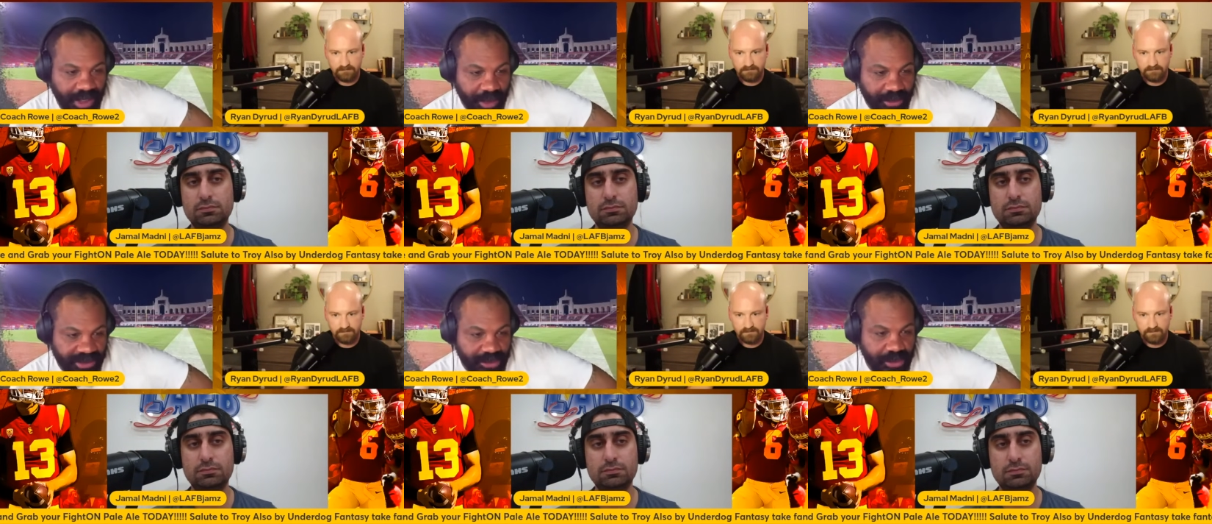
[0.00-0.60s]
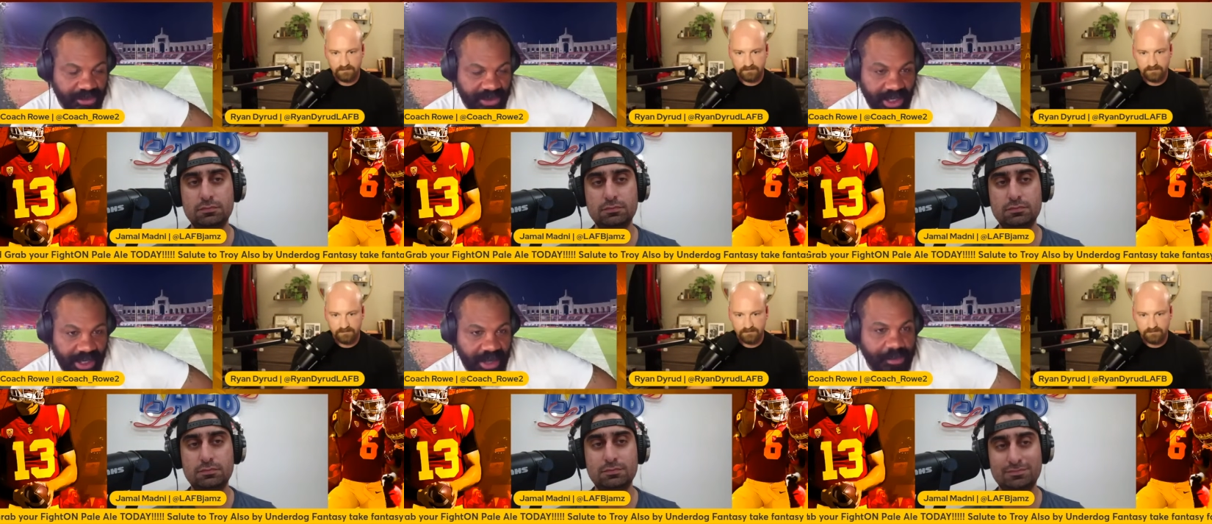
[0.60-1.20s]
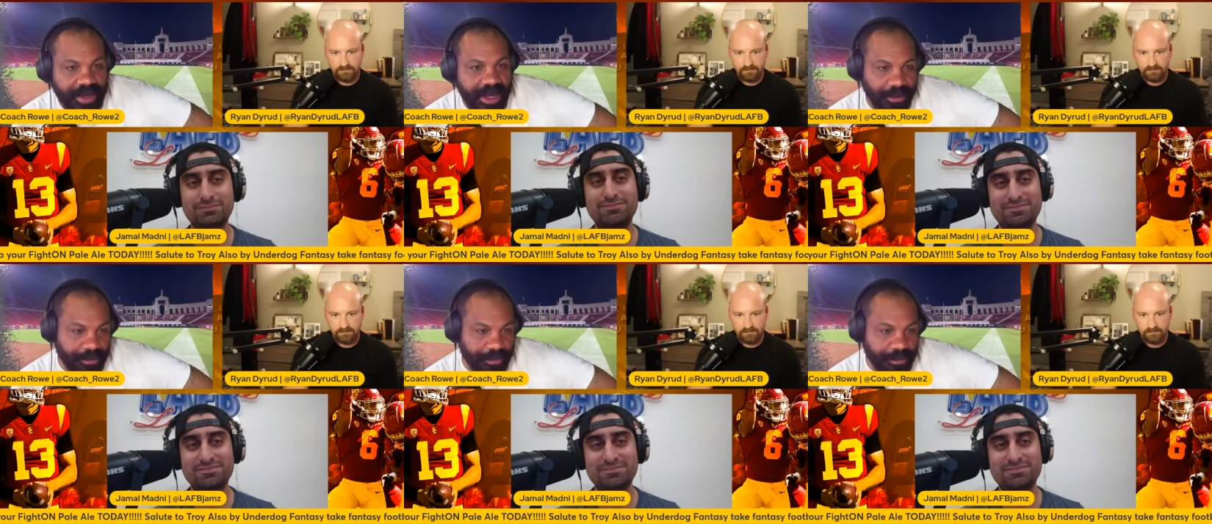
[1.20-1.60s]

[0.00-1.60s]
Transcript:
Speaker 1: here till Tuesday. He would have got on